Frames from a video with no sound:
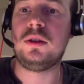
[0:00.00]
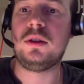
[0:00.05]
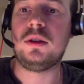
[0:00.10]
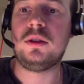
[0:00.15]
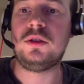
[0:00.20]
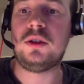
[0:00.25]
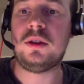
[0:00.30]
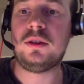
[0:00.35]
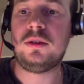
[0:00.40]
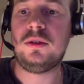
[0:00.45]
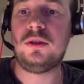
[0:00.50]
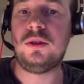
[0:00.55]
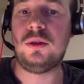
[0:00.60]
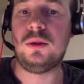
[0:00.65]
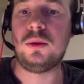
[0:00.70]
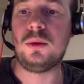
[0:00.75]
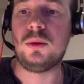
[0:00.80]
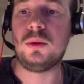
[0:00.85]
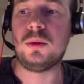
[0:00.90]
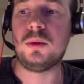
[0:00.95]
just
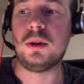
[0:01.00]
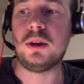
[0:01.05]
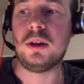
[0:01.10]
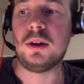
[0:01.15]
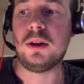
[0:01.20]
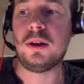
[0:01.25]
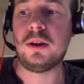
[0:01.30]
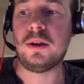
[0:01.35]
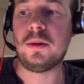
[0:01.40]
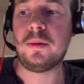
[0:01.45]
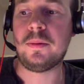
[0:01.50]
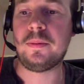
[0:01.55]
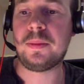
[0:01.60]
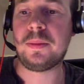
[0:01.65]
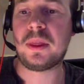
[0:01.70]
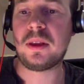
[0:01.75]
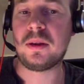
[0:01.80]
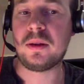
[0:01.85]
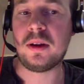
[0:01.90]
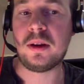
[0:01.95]
to
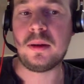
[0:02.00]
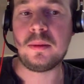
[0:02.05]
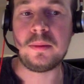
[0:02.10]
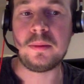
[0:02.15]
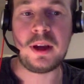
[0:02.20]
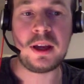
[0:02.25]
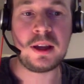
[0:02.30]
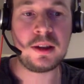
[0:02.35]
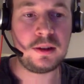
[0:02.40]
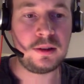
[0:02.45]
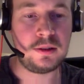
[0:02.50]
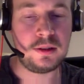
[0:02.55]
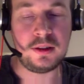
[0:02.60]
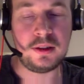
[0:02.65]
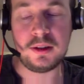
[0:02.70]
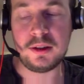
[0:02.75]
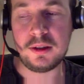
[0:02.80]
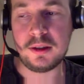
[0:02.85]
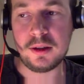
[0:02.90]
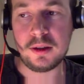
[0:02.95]
make
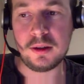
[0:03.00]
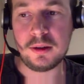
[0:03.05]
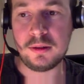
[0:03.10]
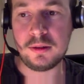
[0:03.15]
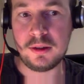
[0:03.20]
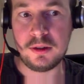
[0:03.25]
the